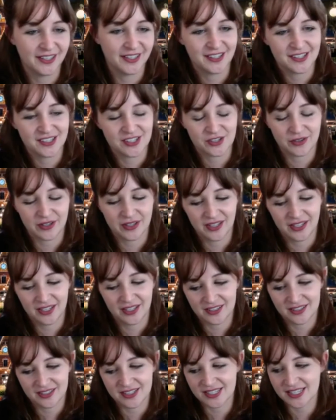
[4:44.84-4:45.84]
So I think
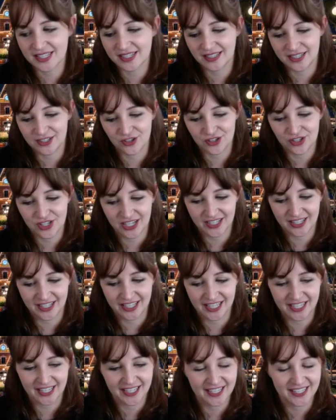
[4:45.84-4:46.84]
Disneyland just kind of like
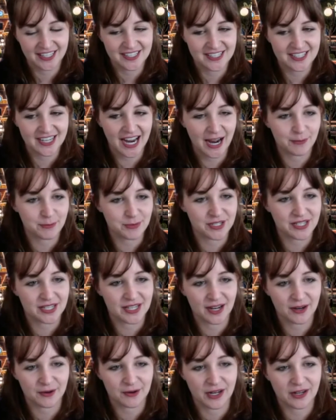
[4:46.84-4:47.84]
taps
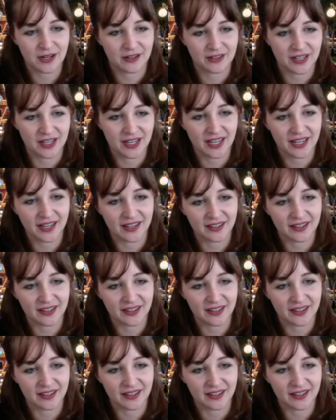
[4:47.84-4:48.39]
that right on the head.